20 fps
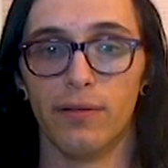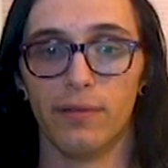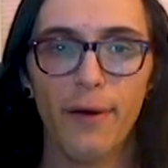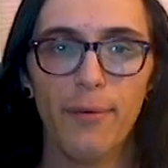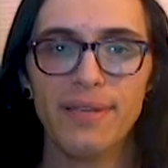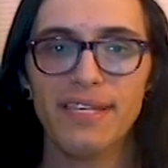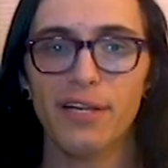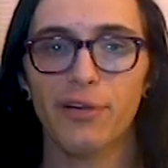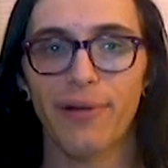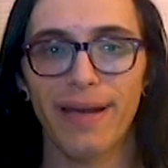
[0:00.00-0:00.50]
There
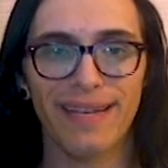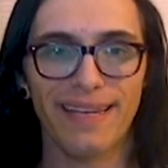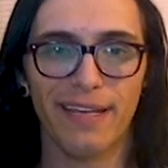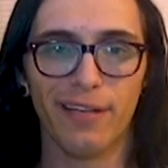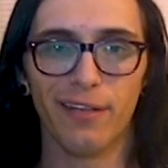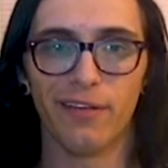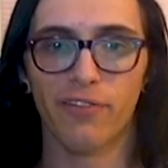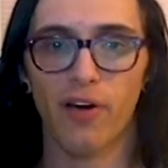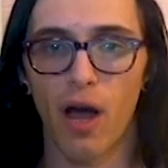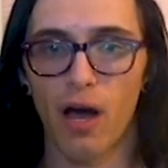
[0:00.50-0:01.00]
was a great
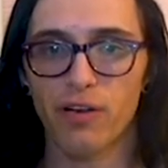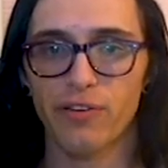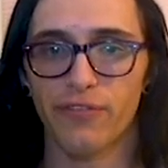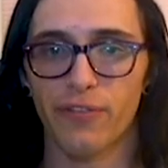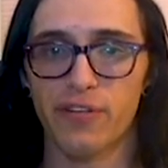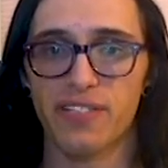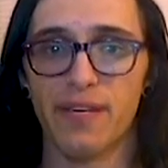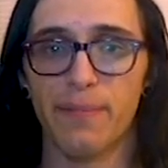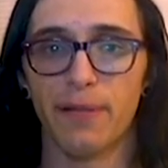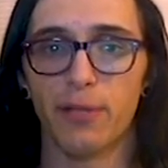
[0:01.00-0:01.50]
deal of
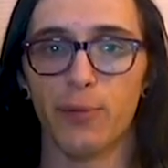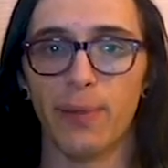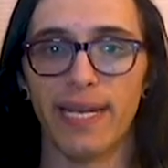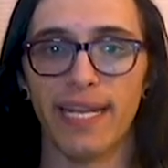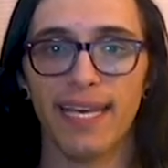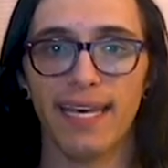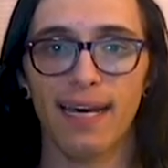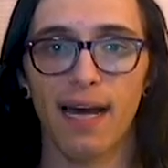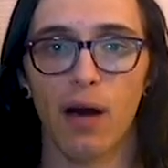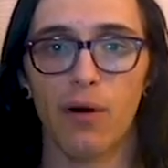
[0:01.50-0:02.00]
controversy between
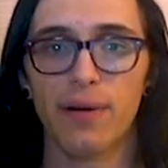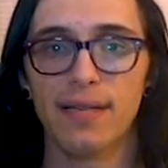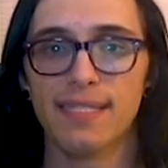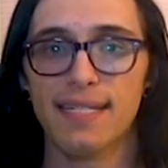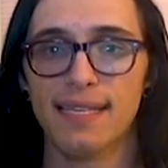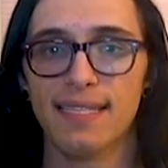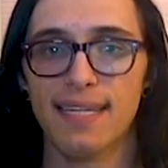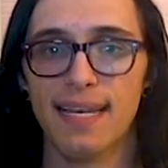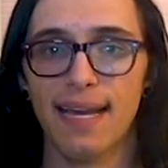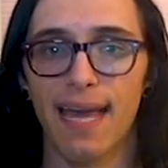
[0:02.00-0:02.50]

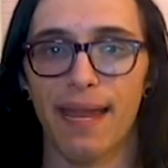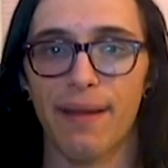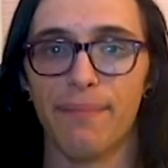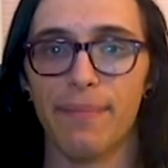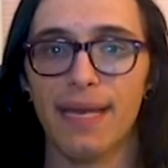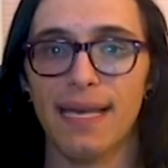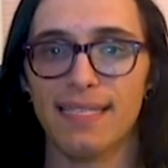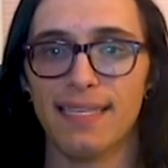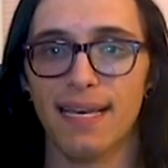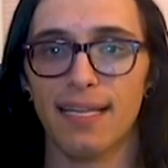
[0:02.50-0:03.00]
Higaonna-sensei and
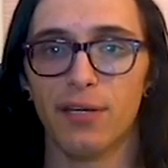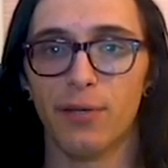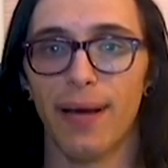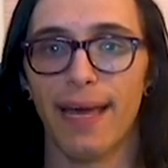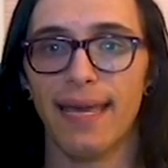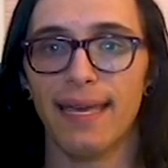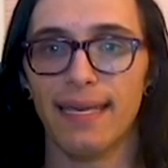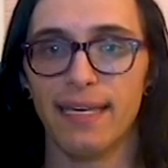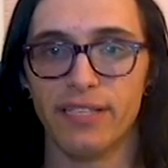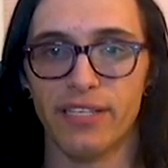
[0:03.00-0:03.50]
Miyazato
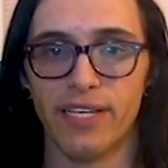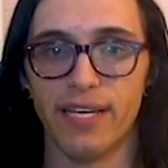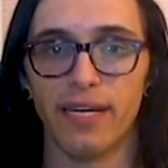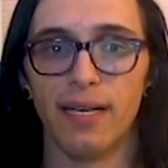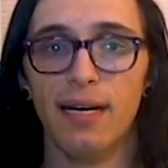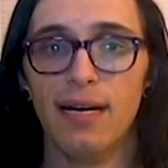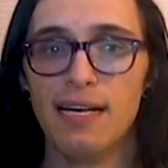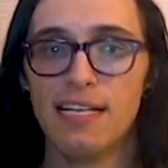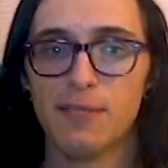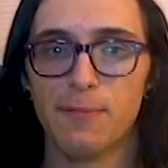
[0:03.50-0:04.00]

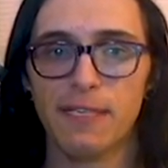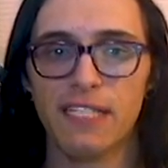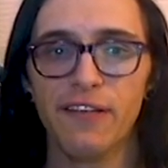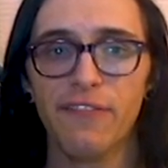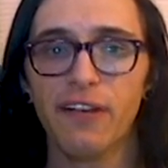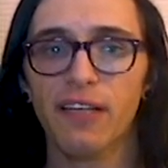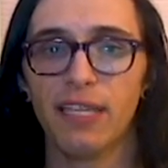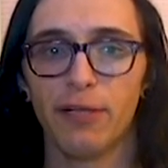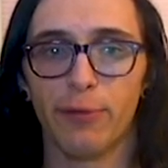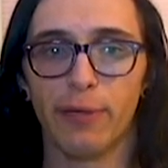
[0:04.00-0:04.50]
Eiichi,
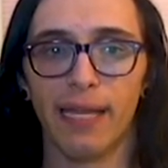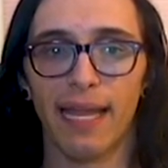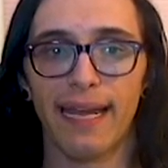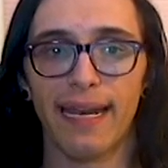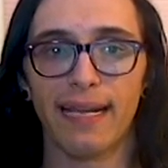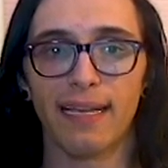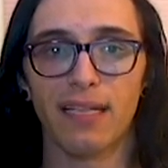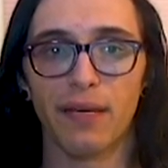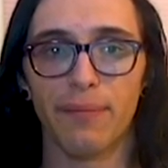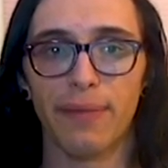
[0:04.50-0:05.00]
specifically
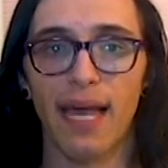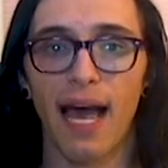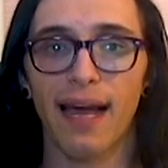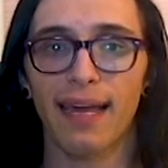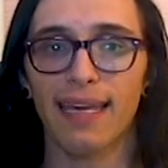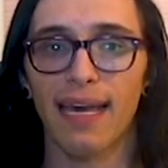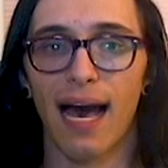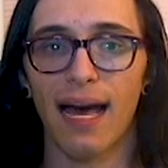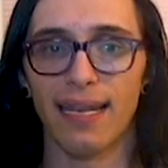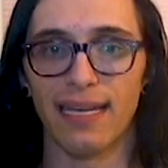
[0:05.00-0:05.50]
relating to
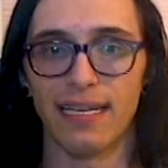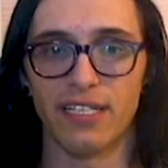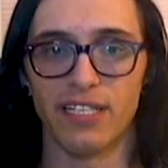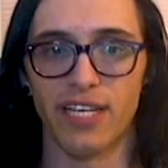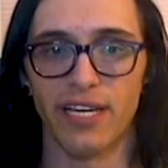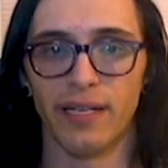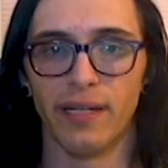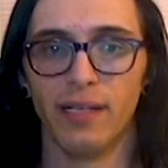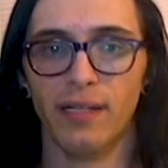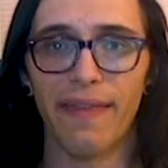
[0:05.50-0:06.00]
Miyagi
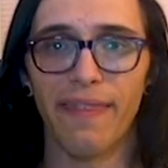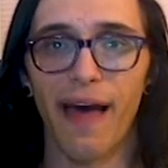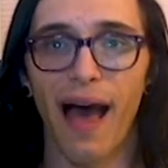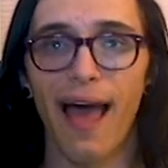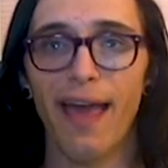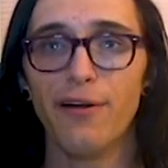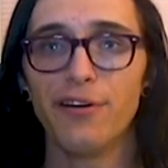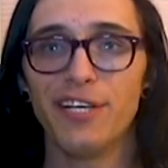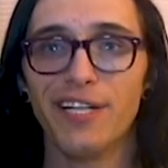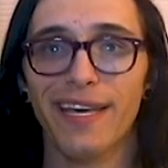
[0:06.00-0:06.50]
Anichi. In the
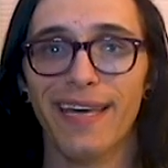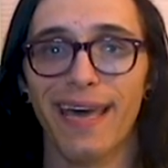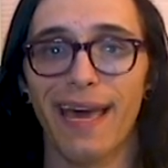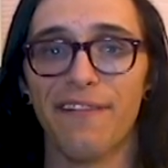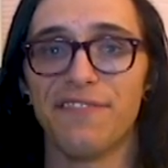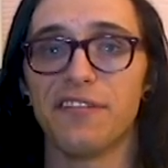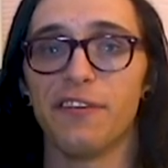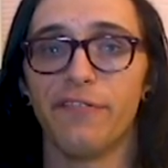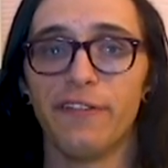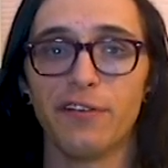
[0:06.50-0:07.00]

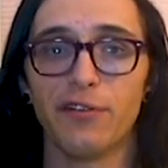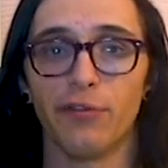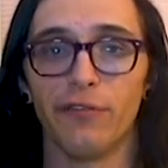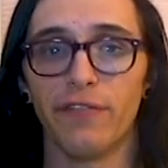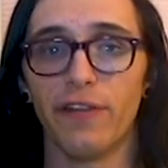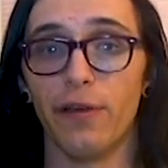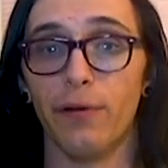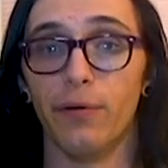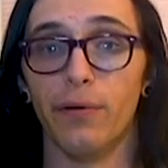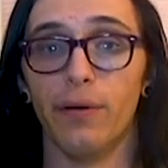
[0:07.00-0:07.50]
IOGKF's official
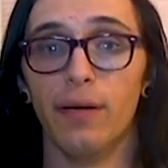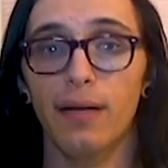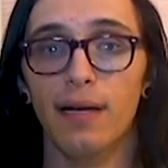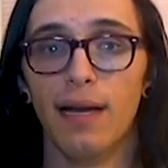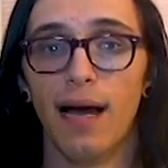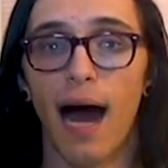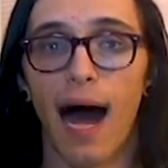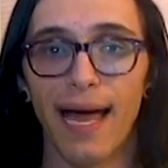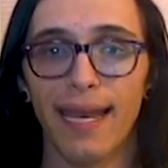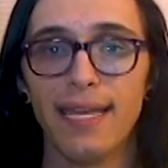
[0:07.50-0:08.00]
view,
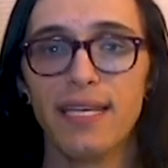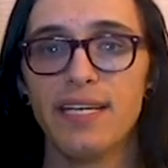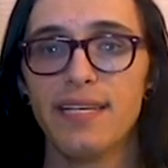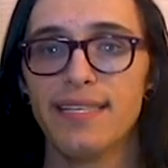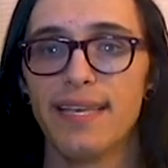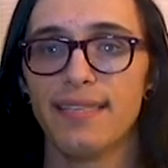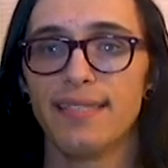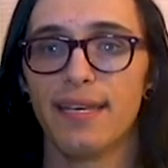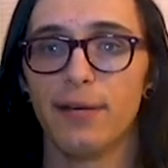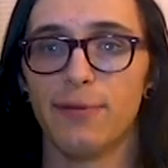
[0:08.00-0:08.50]

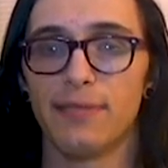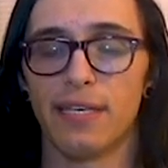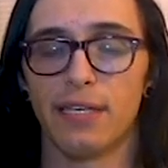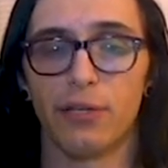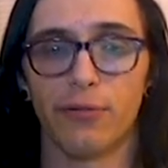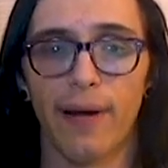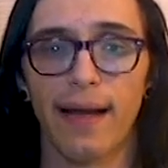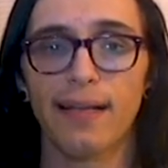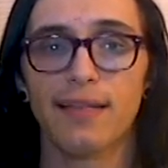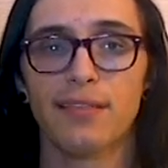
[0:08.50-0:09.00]
Anichi-sensei was a
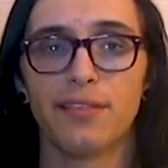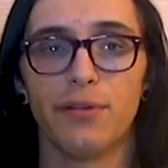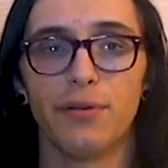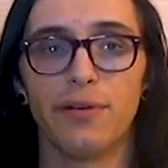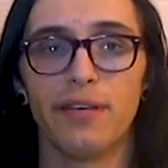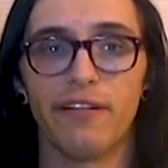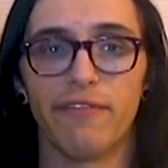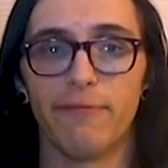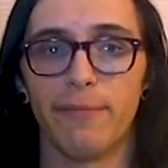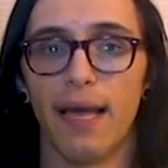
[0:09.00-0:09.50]
direct
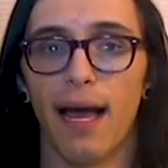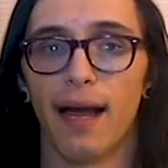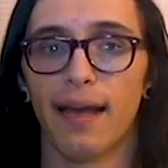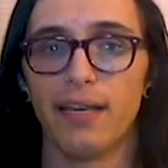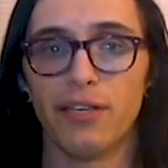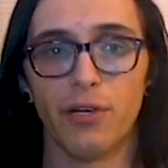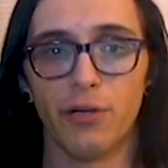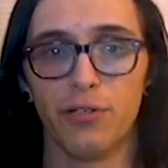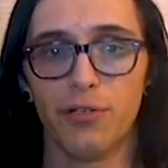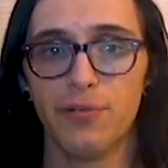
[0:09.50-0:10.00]
student of
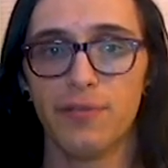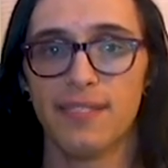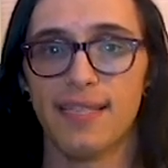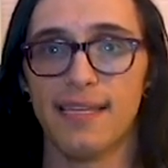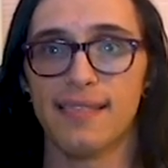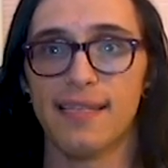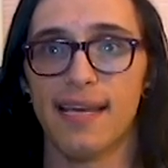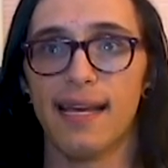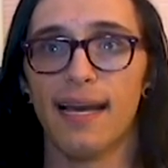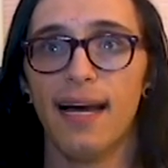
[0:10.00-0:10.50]
Miyagi
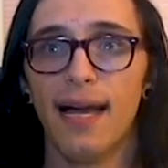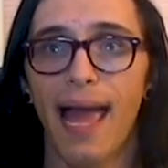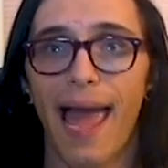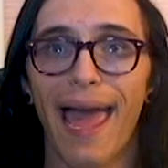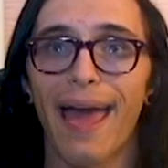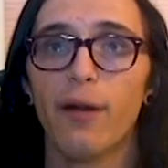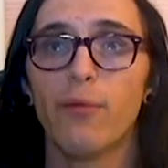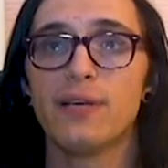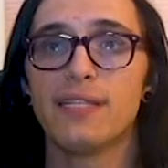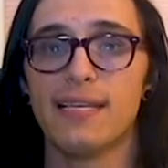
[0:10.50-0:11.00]
Chojun-sensei
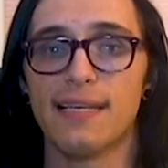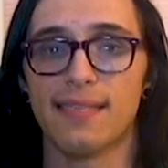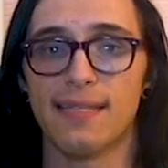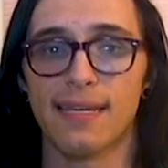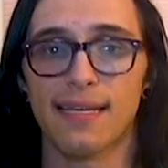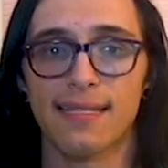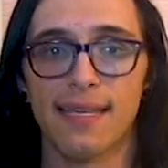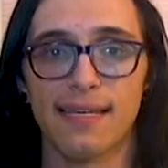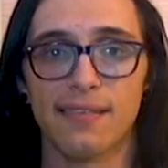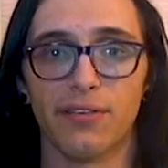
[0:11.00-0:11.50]
and was his
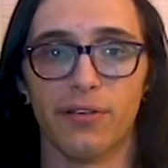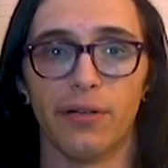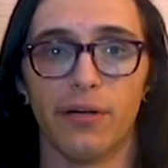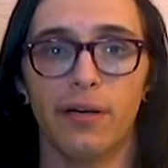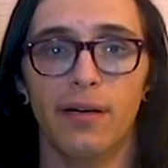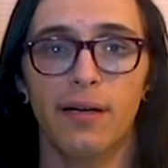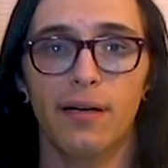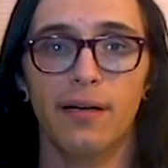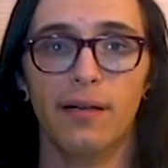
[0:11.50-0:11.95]
successor.